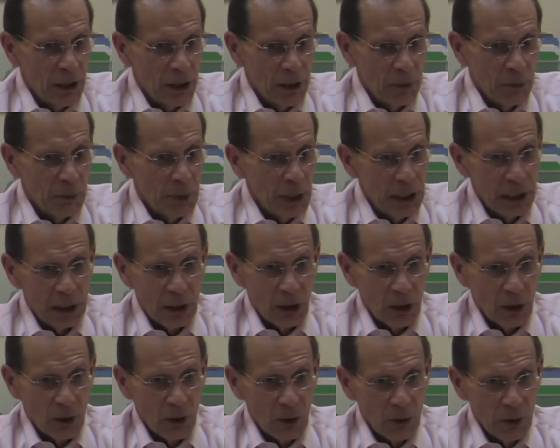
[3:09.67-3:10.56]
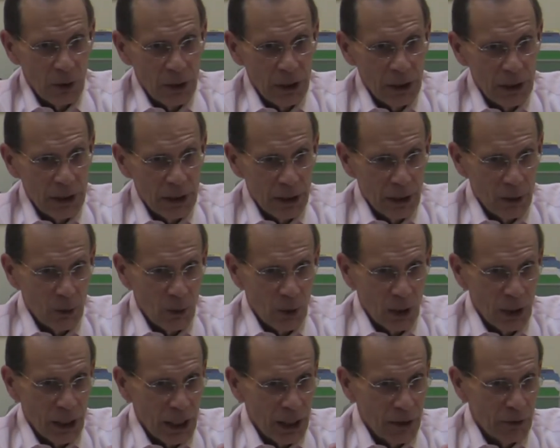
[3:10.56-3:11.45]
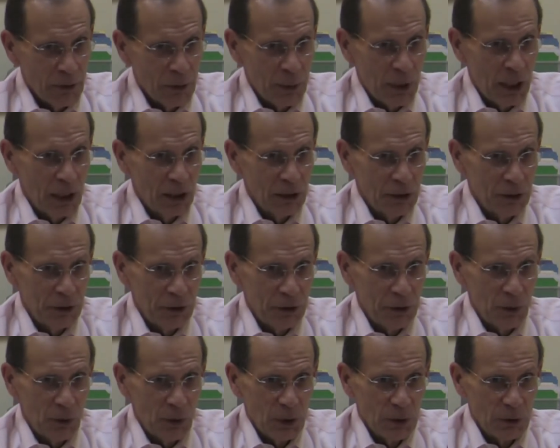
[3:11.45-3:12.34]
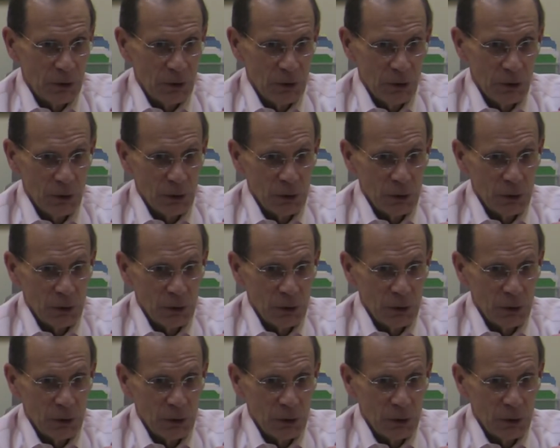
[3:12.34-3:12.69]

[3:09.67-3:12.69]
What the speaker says: and bingo, he did what every politician wants to do,